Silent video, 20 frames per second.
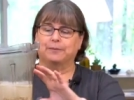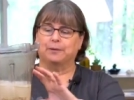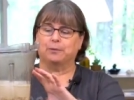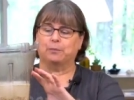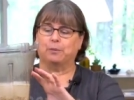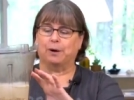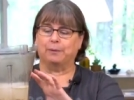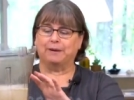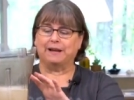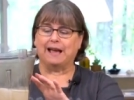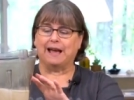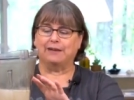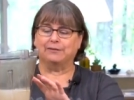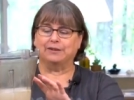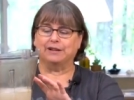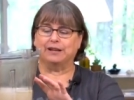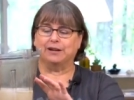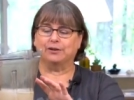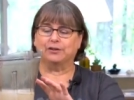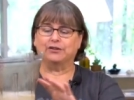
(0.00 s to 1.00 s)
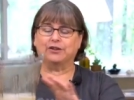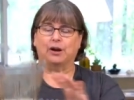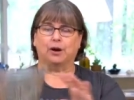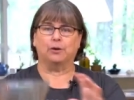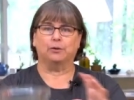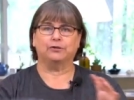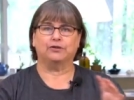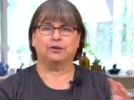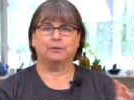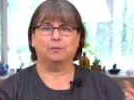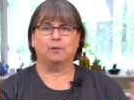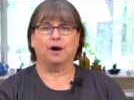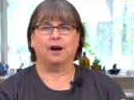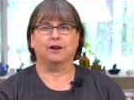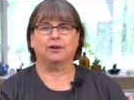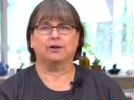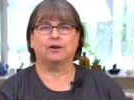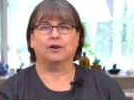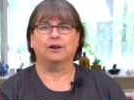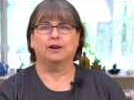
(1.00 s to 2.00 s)
what we have in here is oats and
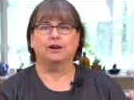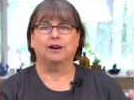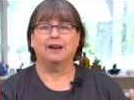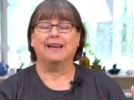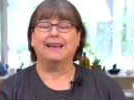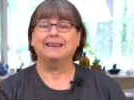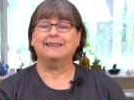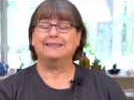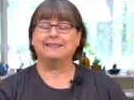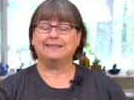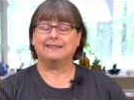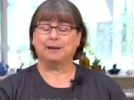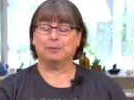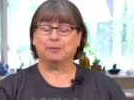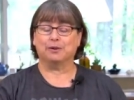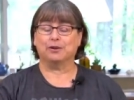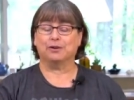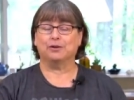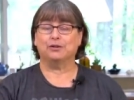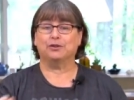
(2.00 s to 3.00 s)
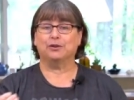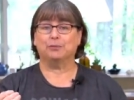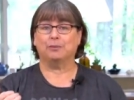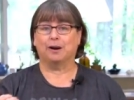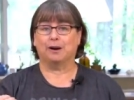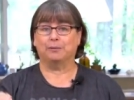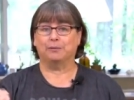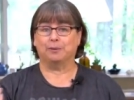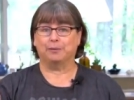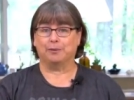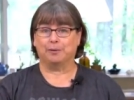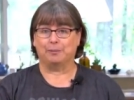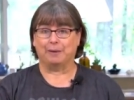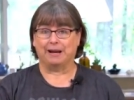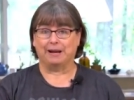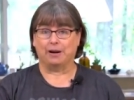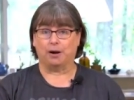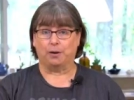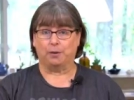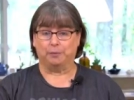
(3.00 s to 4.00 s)
water, similar to what when we
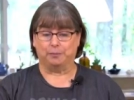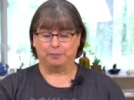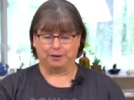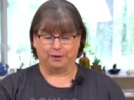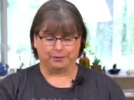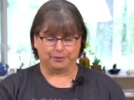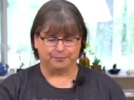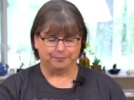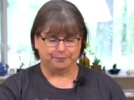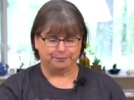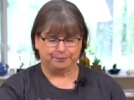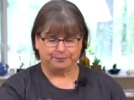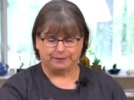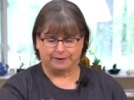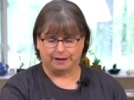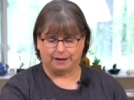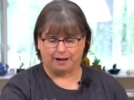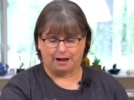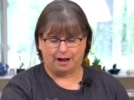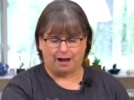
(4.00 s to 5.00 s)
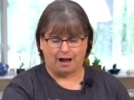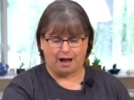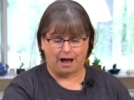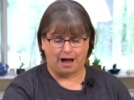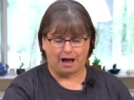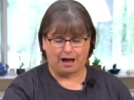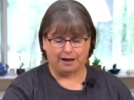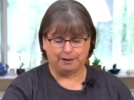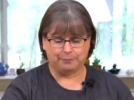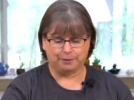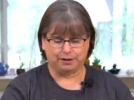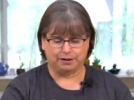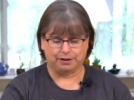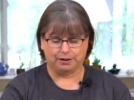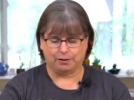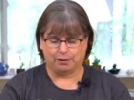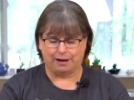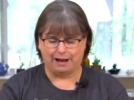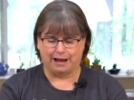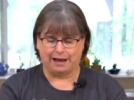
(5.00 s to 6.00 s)
made oat milk. I'm going to
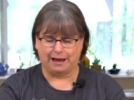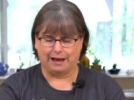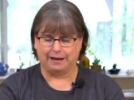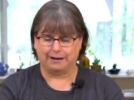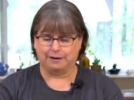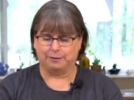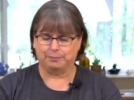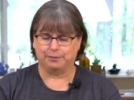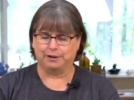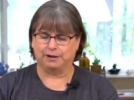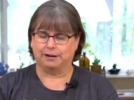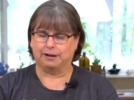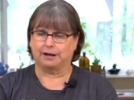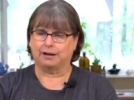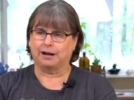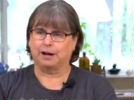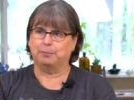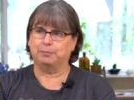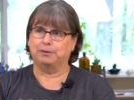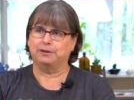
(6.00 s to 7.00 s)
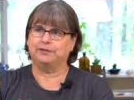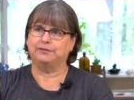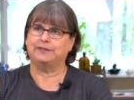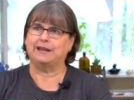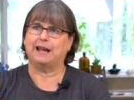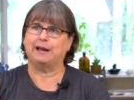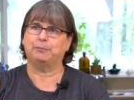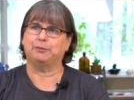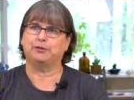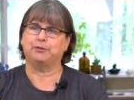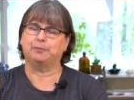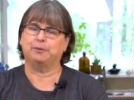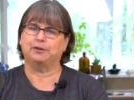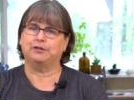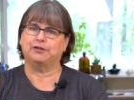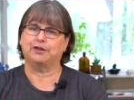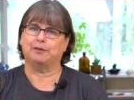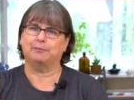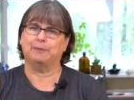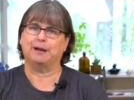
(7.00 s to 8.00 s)
go ahead and put a couple of
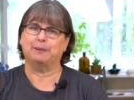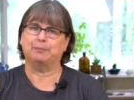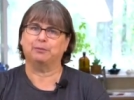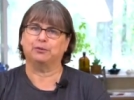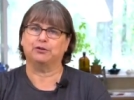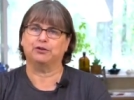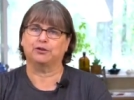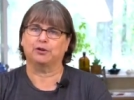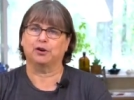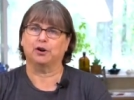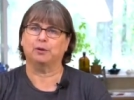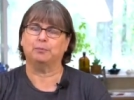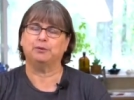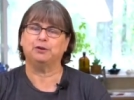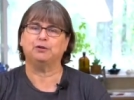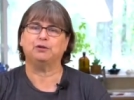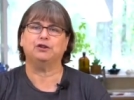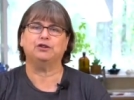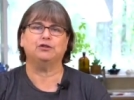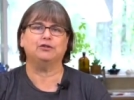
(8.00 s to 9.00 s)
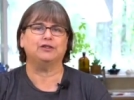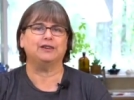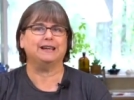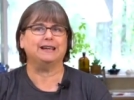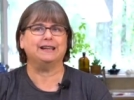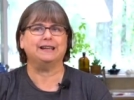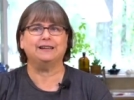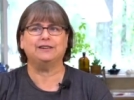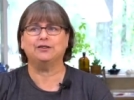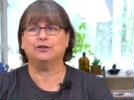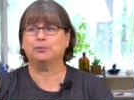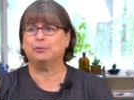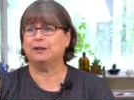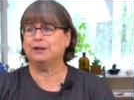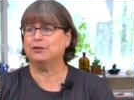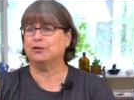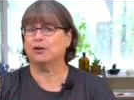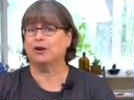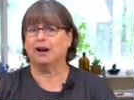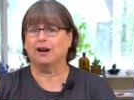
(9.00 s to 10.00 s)
tablespoons of maple syrup. You could use any
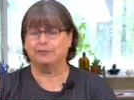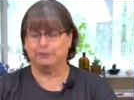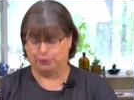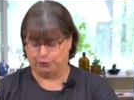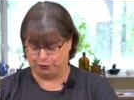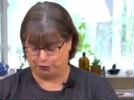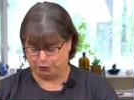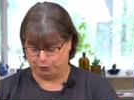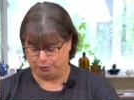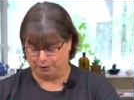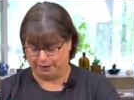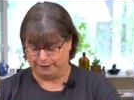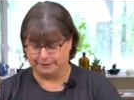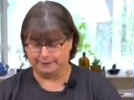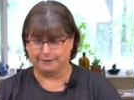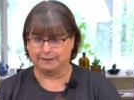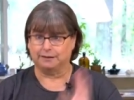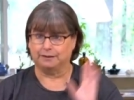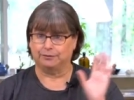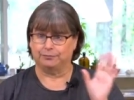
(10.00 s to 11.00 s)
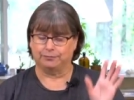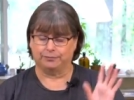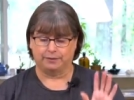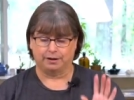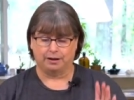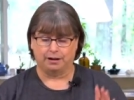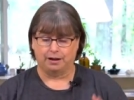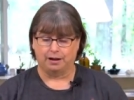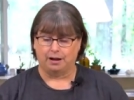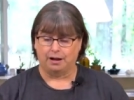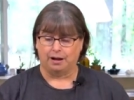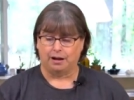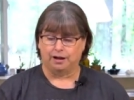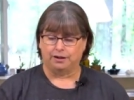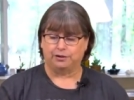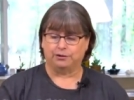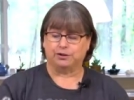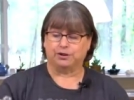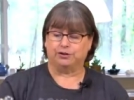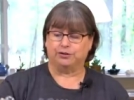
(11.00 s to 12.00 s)
sweetener of your choice.
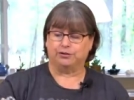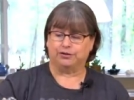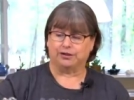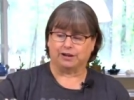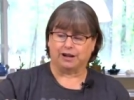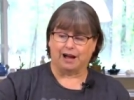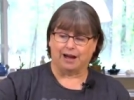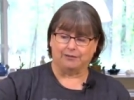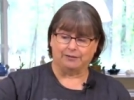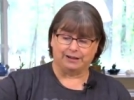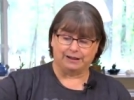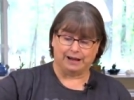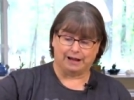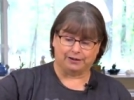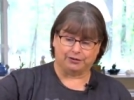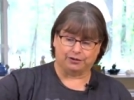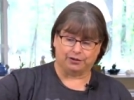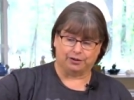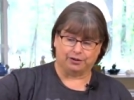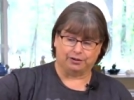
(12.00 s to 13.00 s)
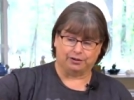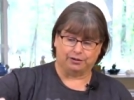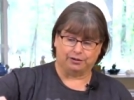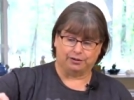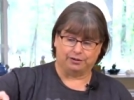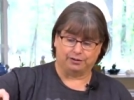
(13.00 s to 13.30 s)
You could use agave nectar.